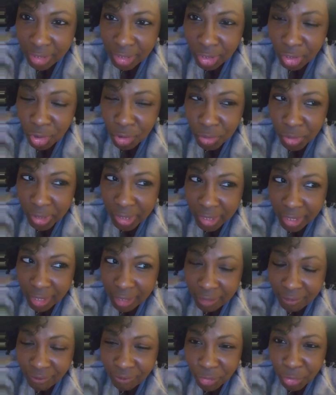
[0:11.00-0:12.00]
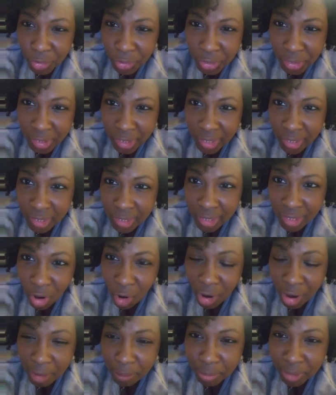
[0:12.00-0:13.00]
going in for
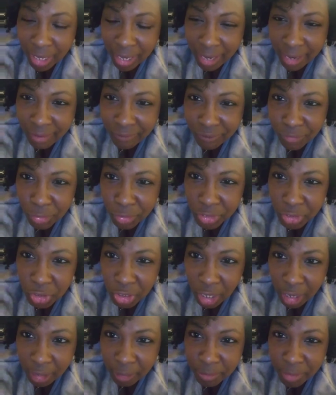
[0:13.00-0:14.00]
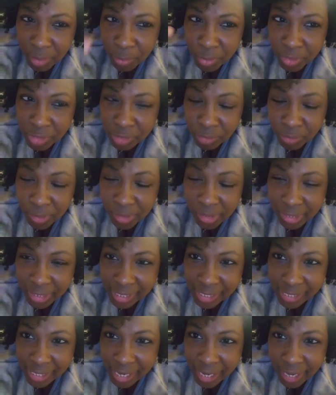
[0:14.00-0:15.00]
or applying for a job that wasn't
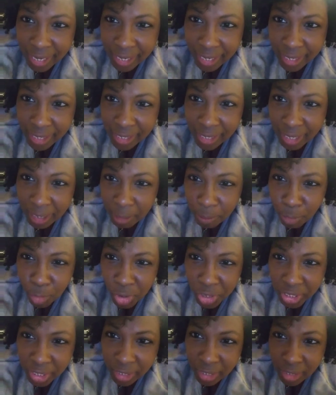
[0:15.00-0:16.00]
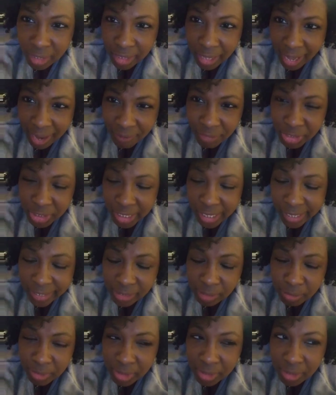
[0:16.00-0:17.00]
really a help wanted
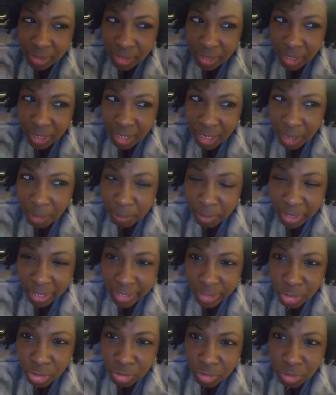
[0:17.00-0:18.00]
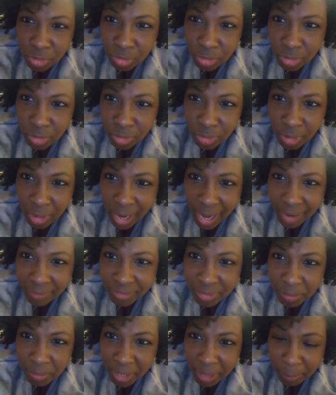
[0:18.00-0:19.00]
advertisement. But I do have
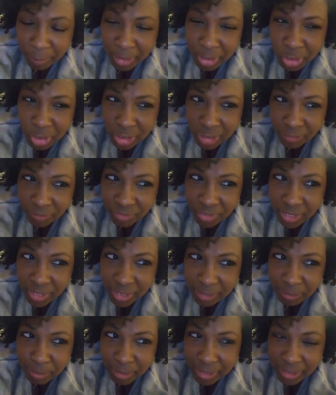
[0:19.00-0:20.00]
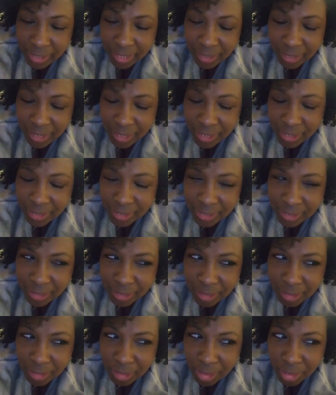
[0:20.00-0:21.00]
to make mention of this because I think it's
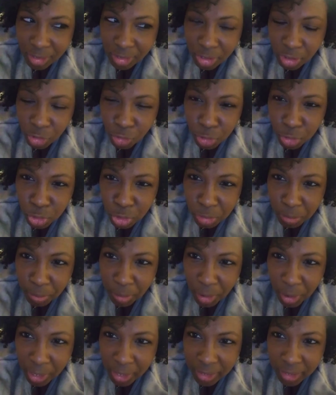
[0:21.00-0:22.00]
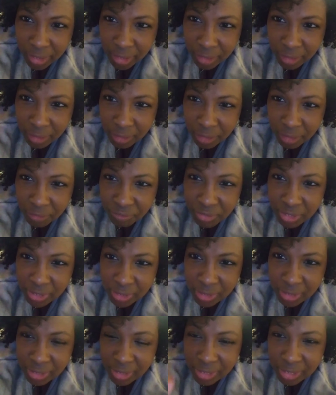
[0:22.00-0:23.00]
a crucial part of
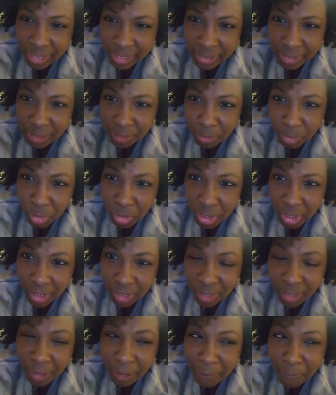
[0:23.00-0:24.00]
this testimony.